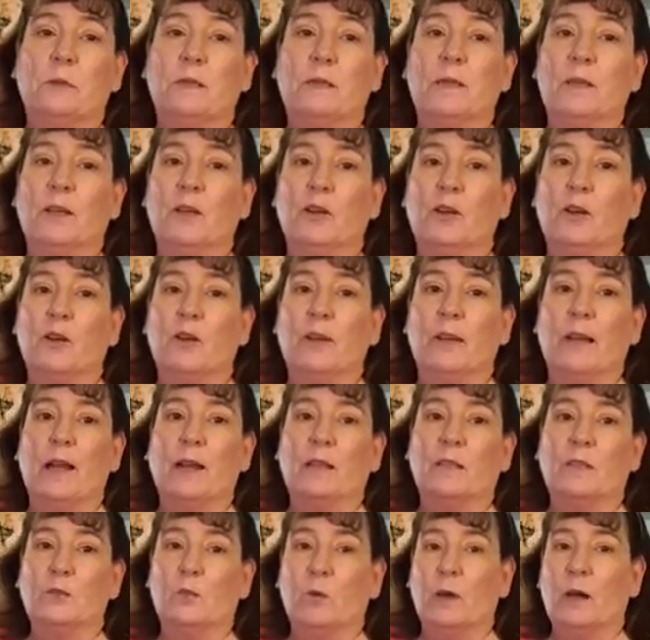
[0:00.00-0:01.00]
missing her, and
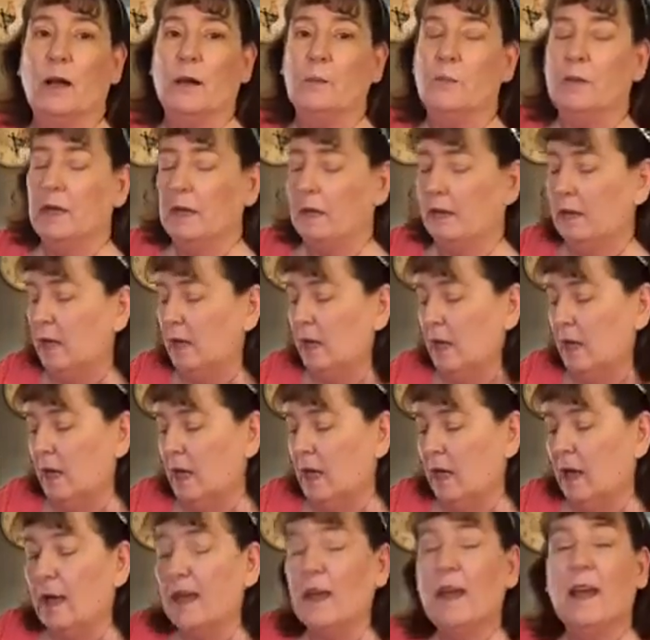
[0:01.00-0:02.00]
that's why, but
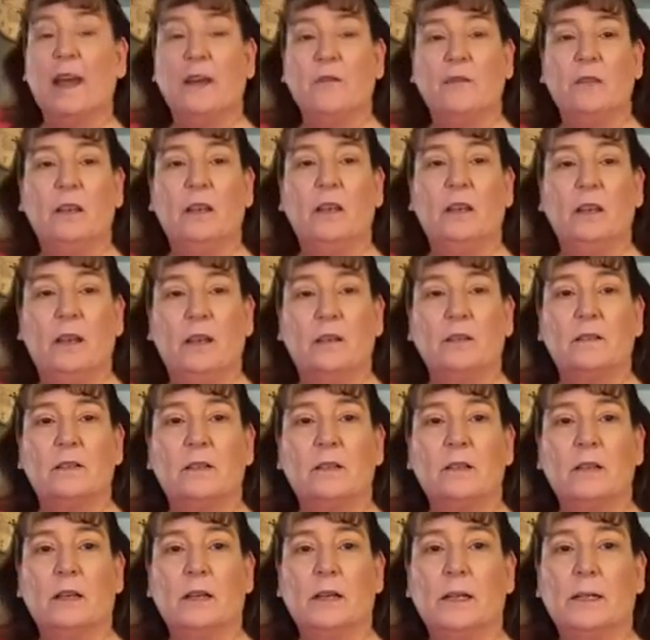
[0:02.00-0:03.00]
I haven't yet
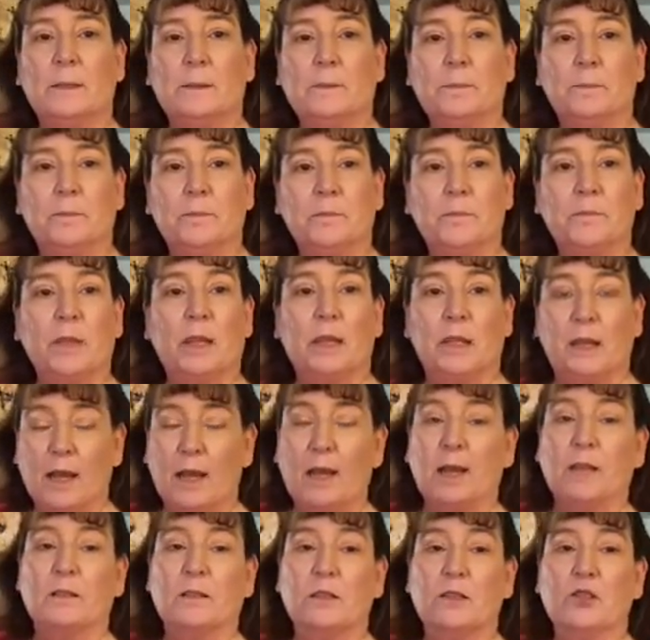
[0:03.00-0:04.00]

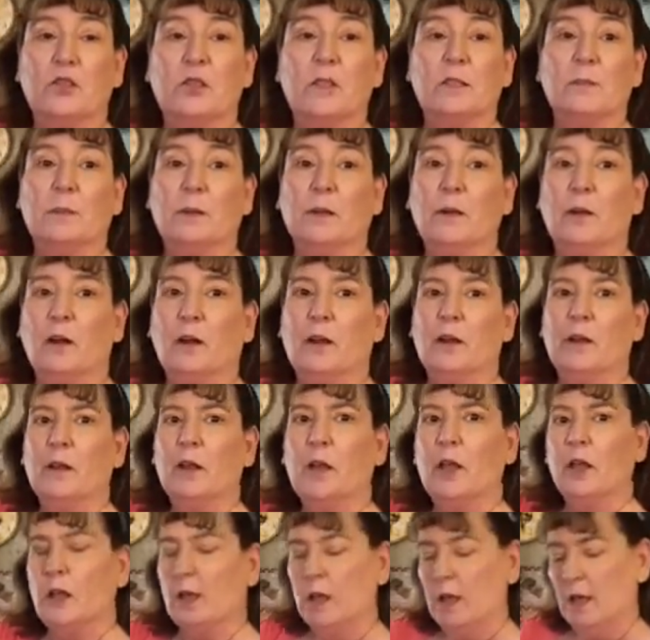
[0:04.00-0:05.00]
canned since she's been gone.
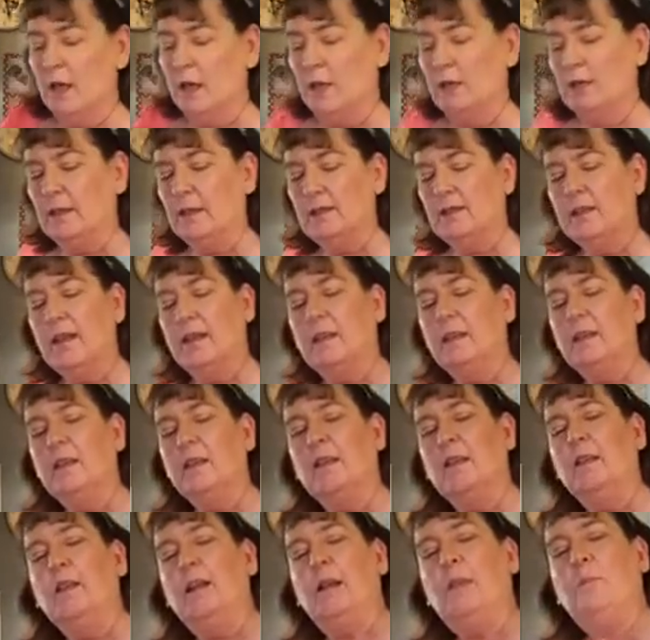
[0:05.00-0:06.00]
The second
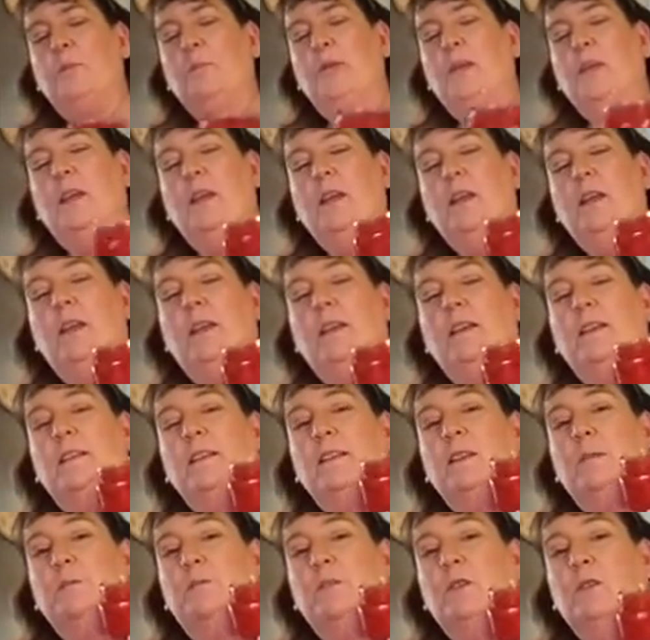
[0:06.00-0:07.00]
thing I put in is
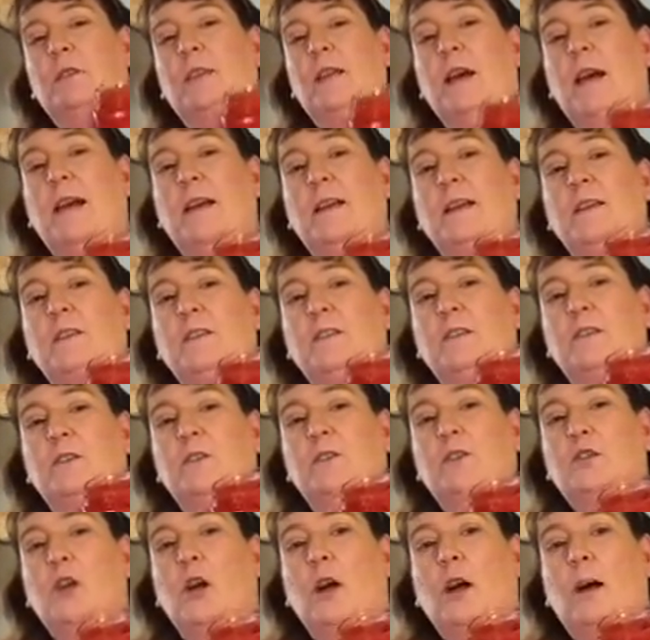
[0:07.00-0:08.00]
some diced,
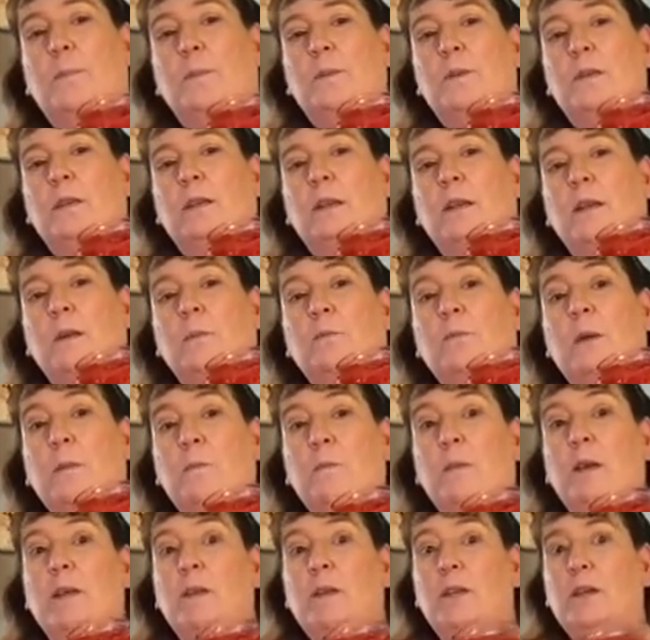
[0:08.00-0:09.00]
chopped
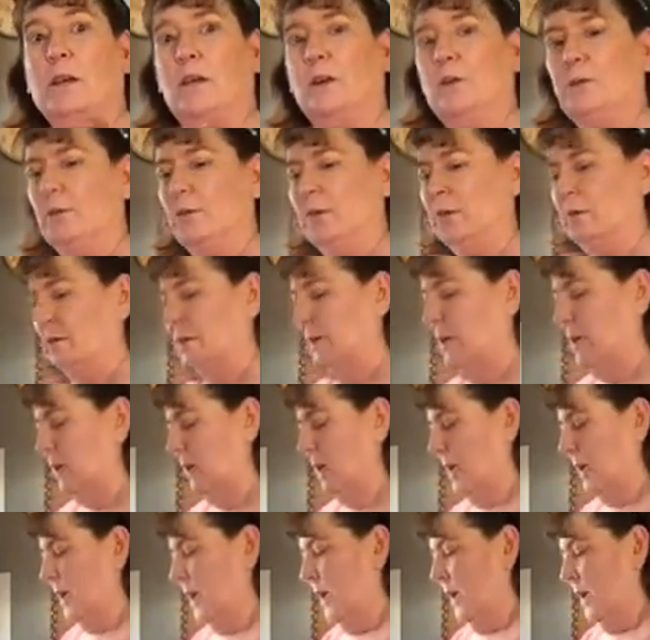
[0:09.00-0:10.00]
pimentos.
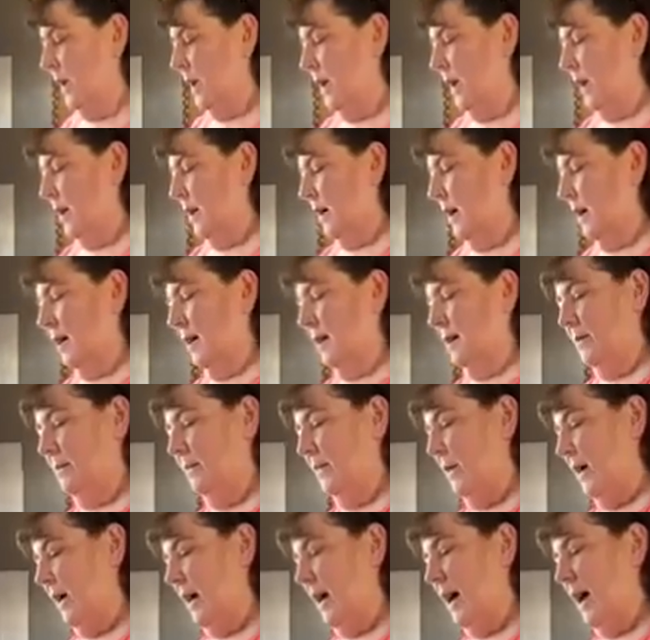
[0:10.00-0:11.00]

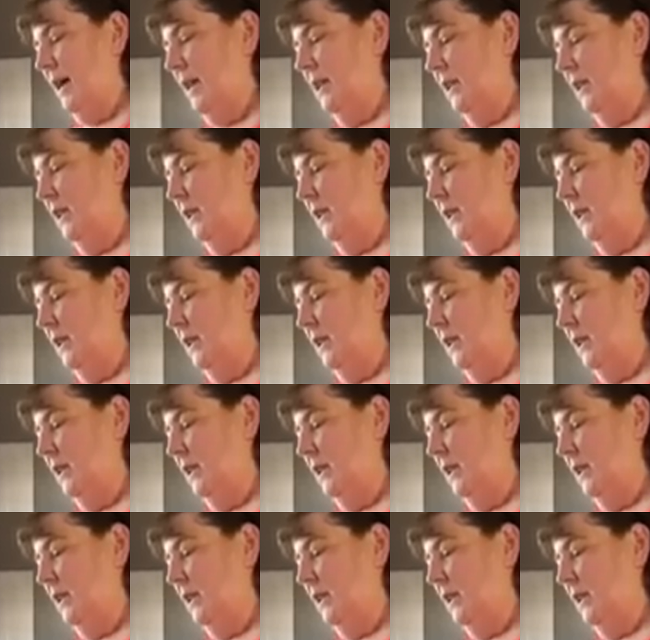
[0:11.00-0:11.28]
I